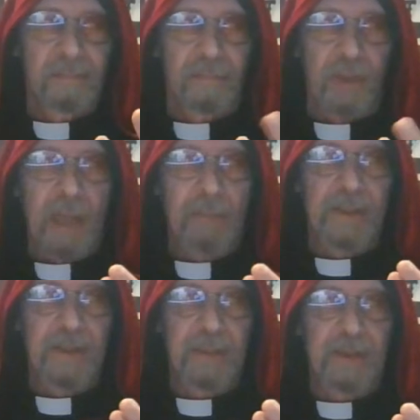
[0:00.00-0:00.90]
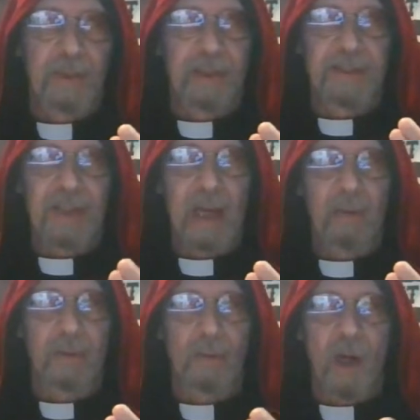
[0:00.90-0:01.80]
prominence between
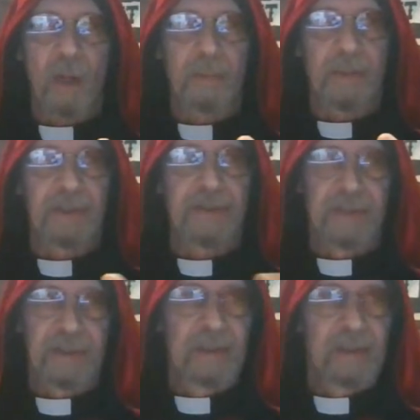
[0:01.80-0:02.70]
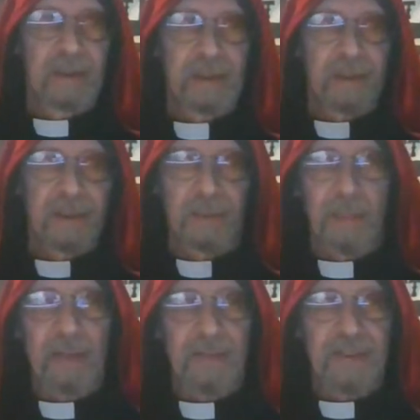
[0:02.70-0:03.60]
Samhain and Walpurgis is
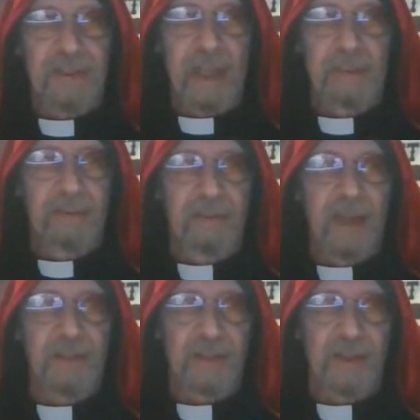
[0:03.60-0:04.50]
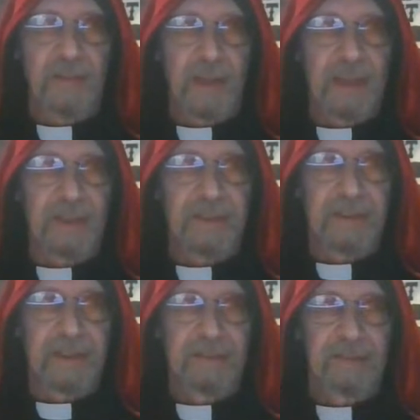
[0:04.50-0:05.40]
about the same. The veil's the
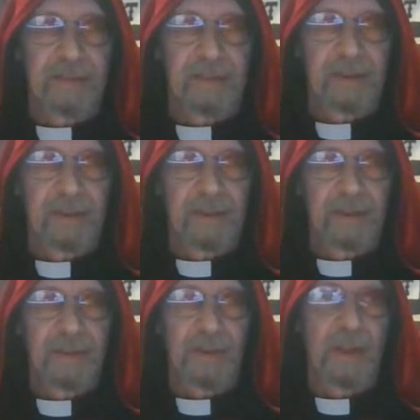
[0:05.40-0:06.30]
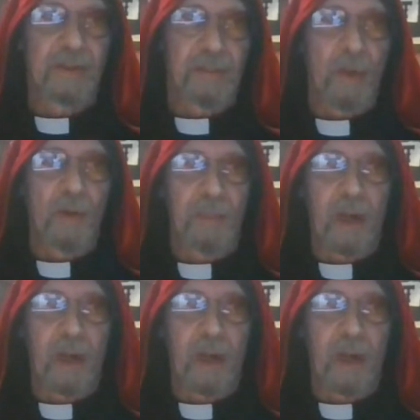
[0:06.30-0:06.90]
thinnest. So those are both